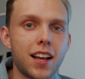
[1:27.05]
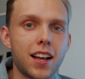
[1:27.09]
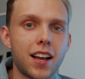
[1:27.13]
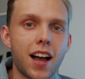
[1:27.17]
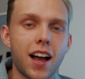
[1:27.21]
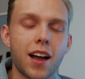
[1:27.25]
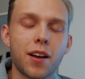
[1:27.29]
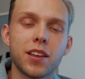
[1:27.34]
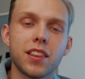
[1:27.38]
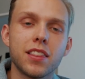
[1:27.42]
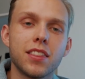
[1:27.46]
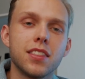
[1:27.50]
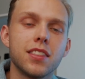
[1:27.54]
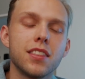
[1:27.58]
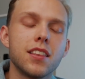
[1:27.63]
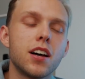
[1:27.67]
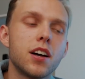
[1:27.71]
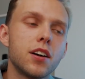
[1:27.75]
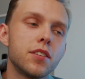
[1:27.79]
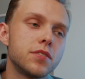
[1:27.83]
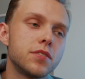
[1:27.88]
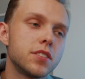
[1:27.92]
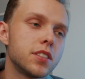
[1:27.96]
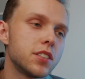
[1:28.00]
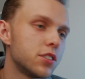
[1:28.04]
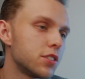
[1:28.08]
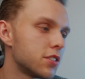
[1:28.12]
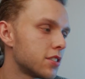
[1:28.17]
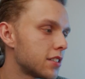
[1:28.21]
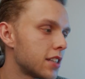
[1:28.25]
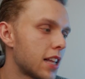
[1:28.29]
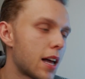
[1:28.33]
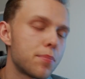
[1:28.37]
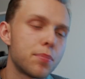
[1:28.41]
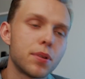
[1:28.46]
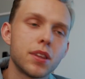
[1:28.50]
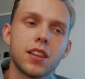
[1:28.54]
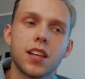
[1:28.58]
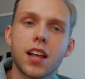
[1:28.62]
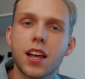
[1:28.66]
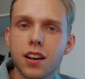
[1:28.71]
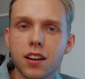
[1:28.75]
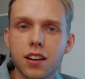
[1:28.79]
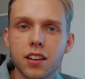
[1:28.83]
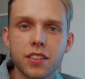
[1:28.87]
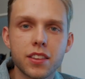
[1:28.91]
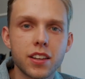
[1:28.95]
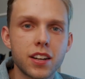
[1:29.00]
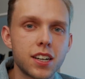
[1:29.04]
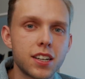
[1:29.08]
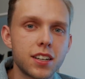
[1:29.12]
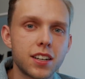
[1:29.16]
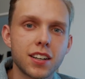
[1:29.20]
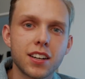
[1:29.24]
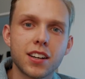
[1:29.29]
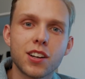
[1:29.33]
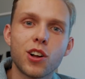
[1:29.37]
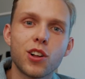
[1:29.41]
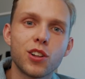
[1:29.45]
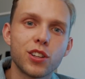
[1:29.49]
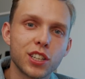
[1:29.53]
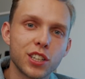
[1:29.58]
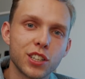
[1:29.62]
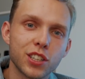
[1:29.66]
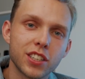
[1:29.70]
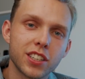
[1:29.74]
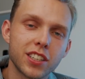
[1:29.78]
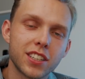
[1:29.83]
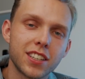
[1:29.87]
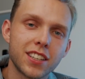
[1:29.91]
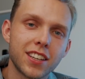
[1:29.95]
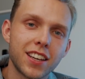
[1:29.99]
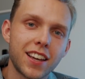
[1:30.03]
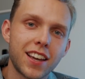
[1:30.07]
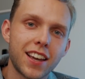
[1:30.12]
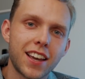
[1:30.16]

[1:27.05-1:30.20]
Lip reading: I love to just slap a LUT on there and call it good,